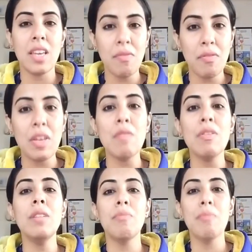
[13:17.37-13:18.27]
if we
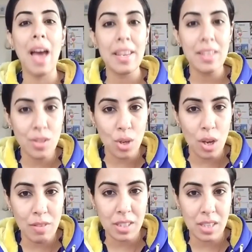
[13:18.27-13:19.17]
will manage
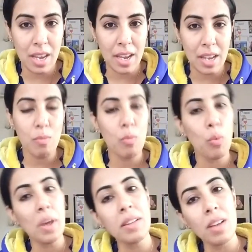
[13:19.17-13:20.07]
our time
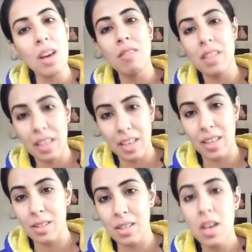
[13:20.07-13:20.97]
with our
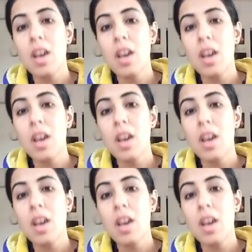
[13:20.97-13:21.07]
kids,